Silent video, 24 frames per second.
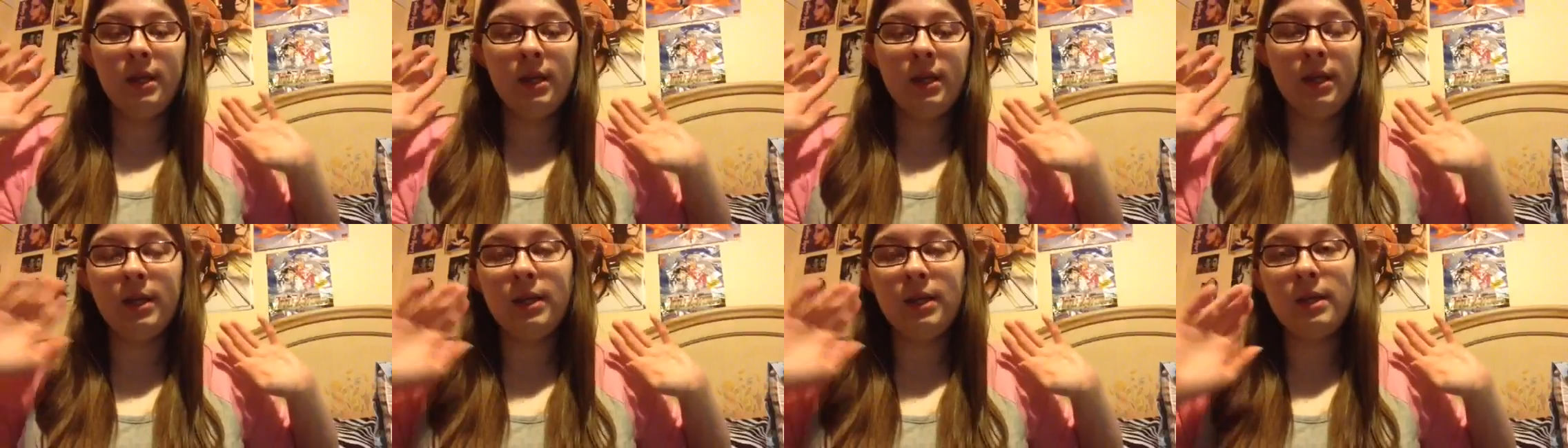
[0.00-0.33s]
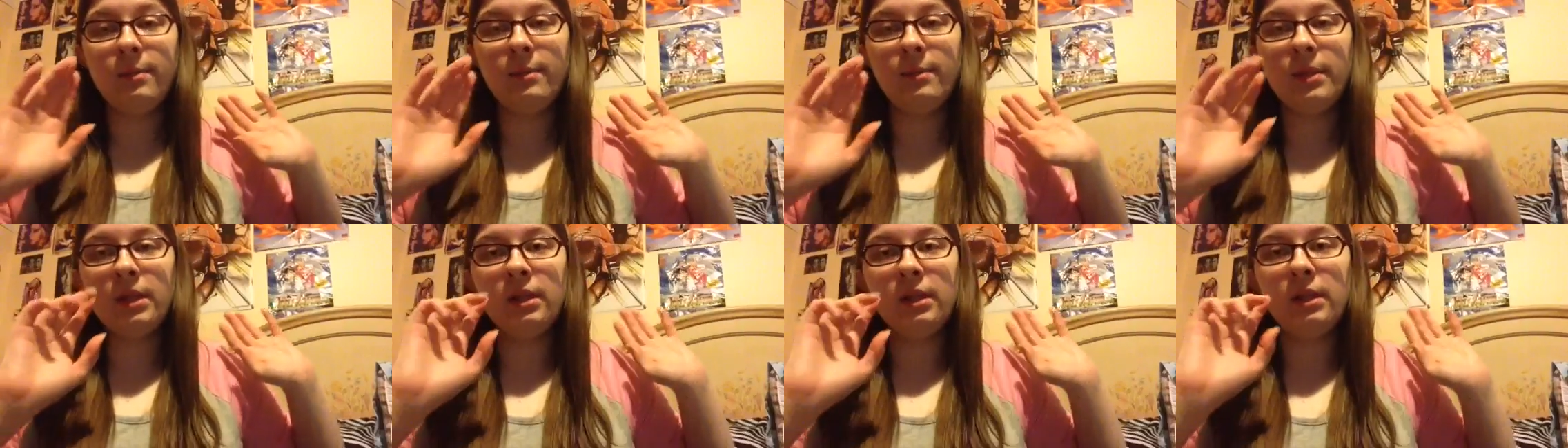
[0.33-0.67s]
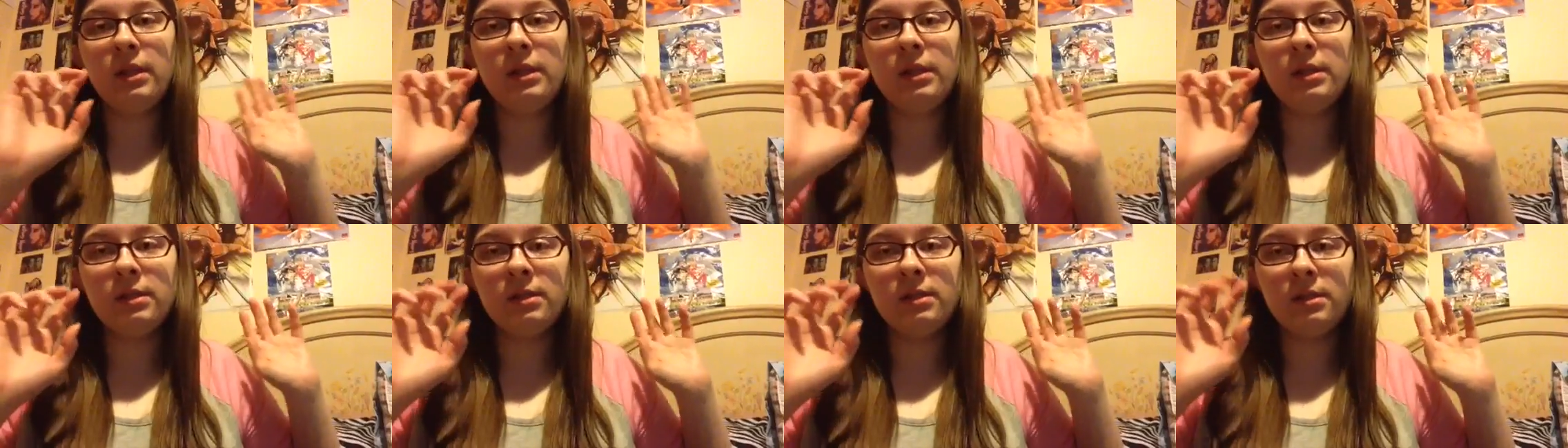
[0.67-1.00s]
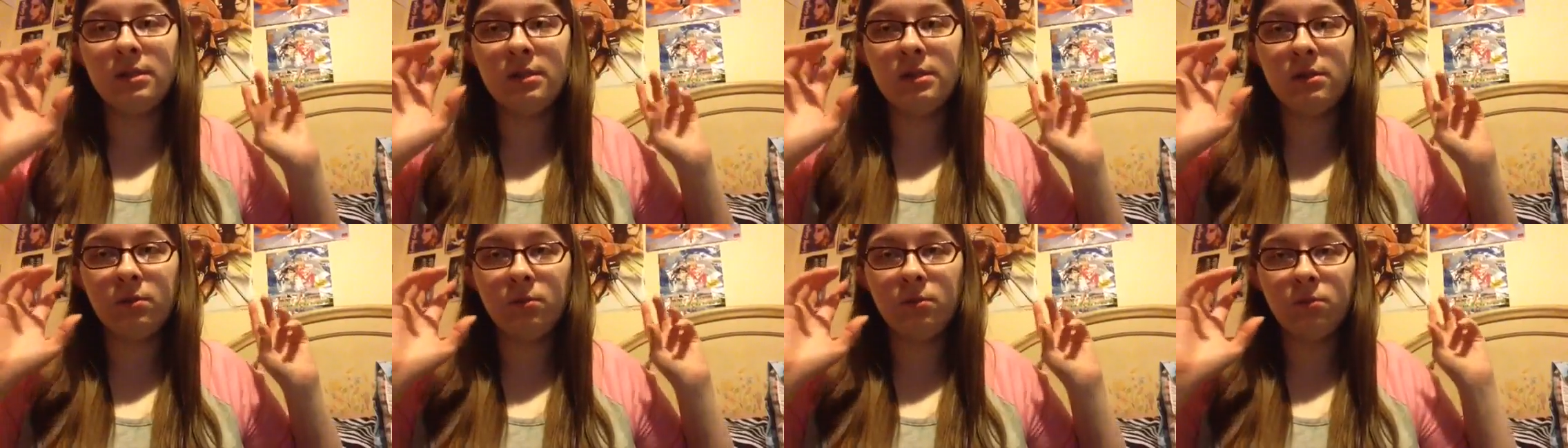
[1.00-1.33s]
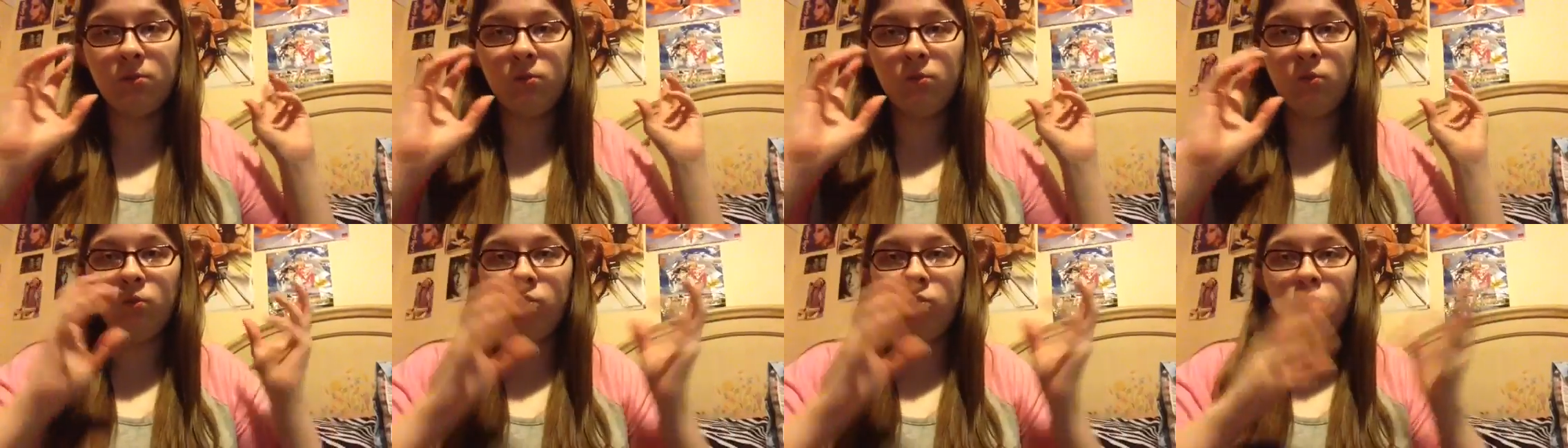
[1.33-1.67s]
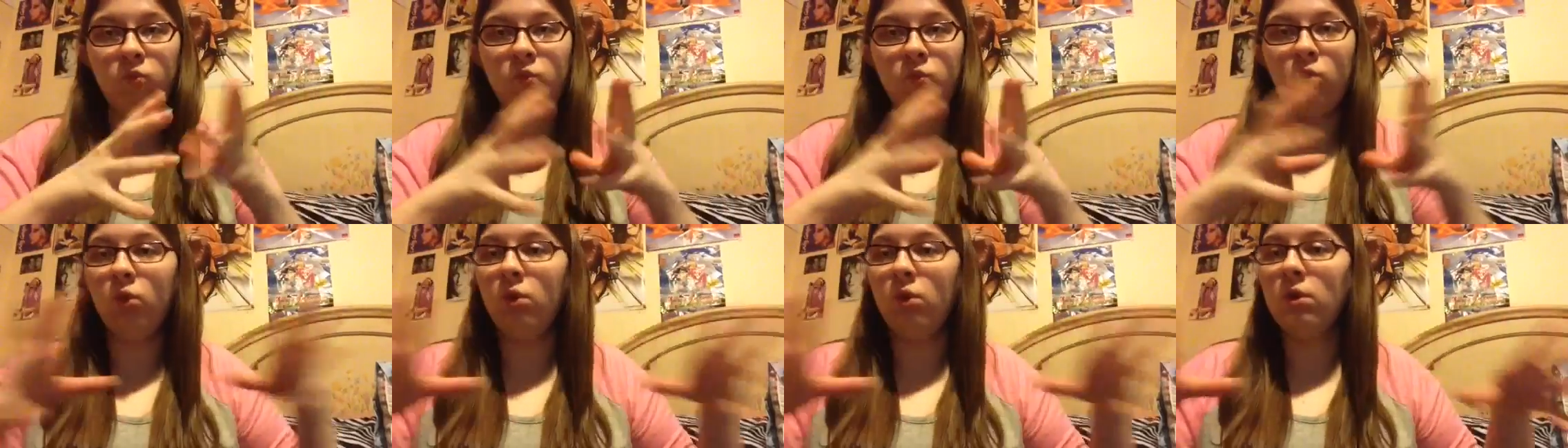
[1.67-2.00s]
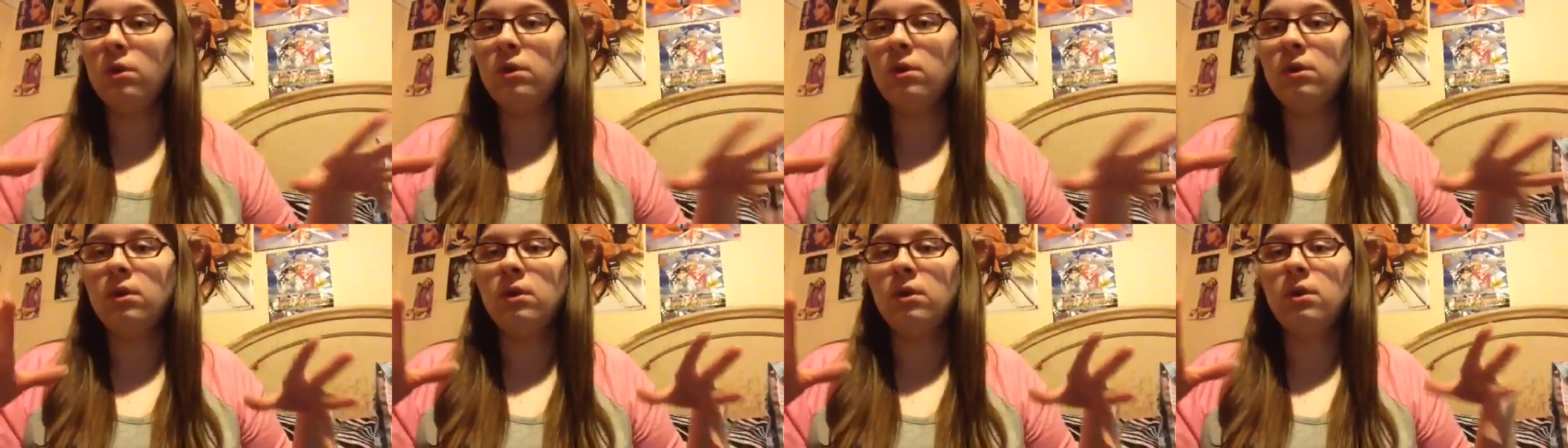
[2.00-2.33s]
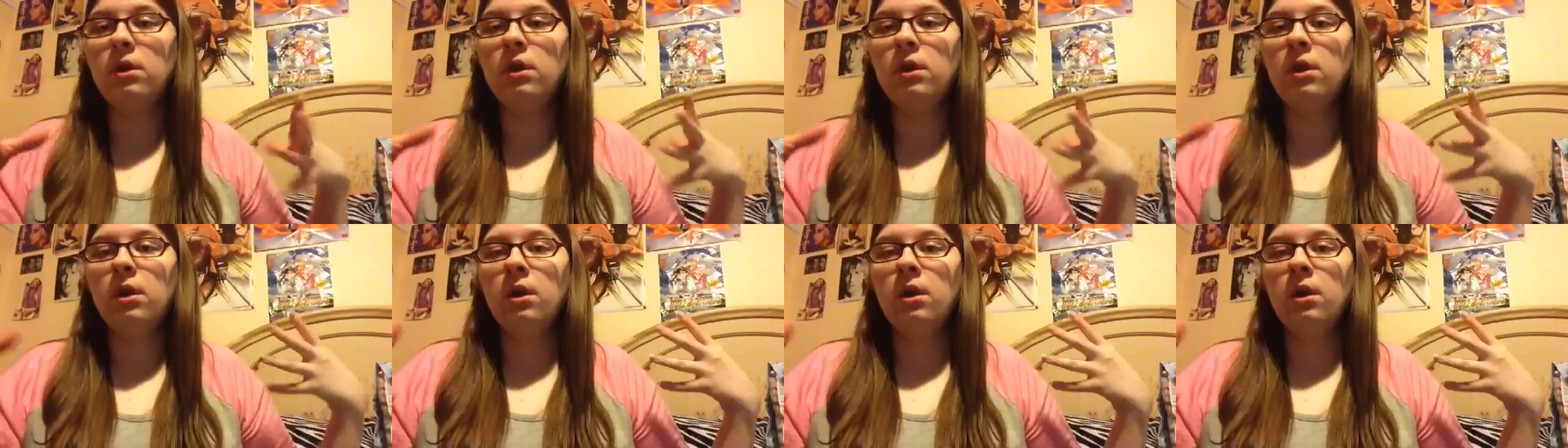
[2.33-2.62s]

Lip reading: get them at least one